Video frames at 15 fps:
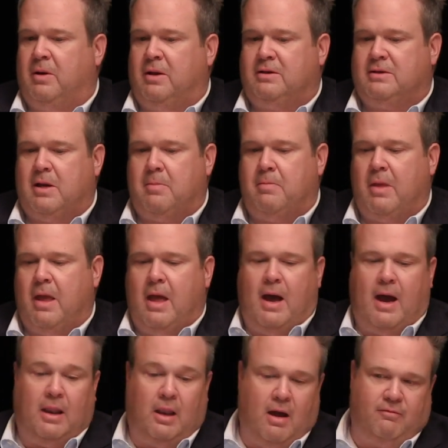But um,
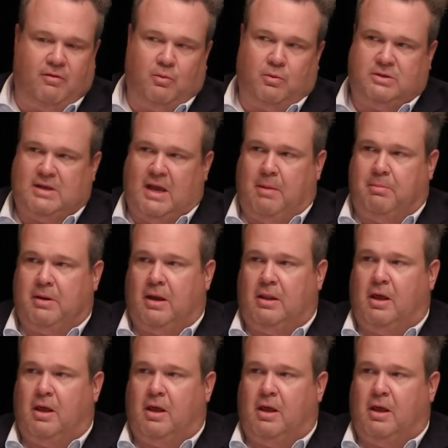I love that we're sappy.